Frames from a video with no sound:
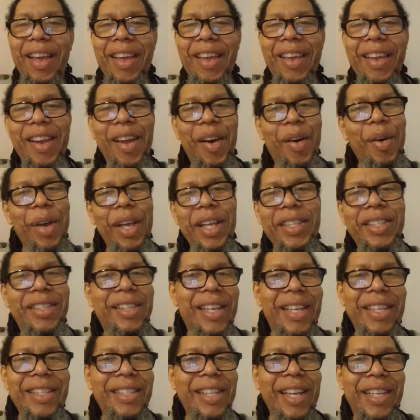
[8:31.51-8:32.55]
You know,
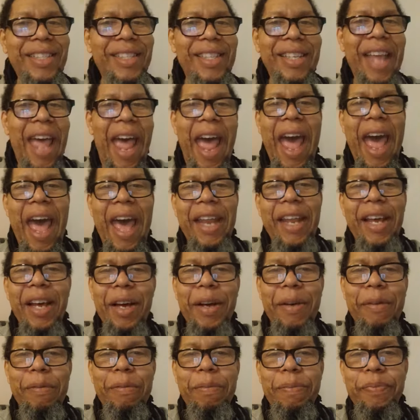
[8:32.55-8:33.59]
it doesn't add
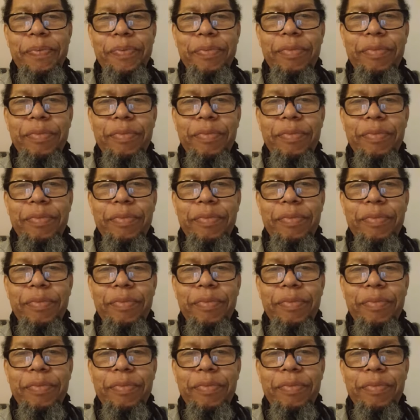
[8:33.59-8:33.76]
up.